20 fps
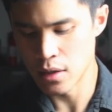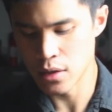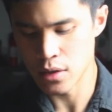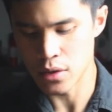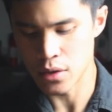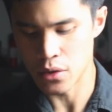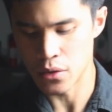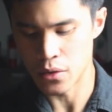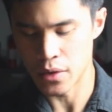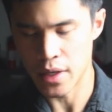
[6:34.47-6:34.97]

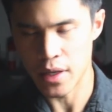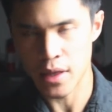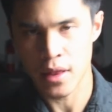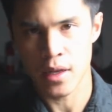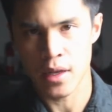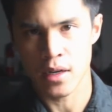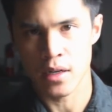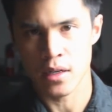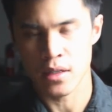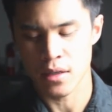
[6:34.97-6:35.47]
to the
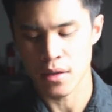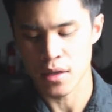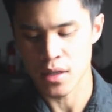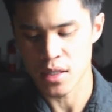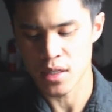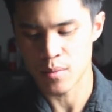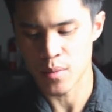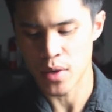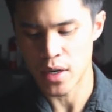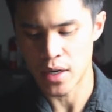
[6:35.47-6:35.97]
thickness of the
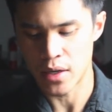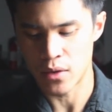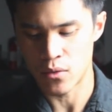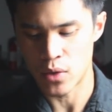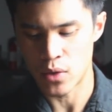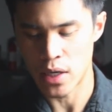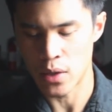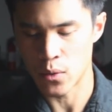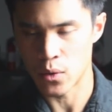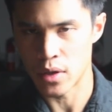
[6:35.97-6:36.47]
spine
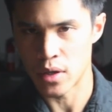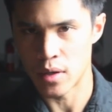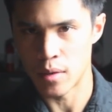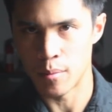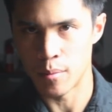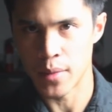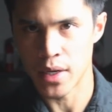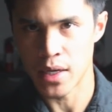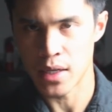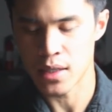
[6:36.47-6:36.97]
right where it
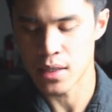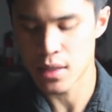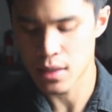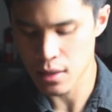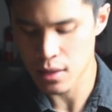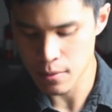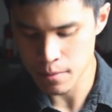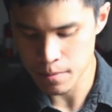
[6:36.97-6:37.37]
meets.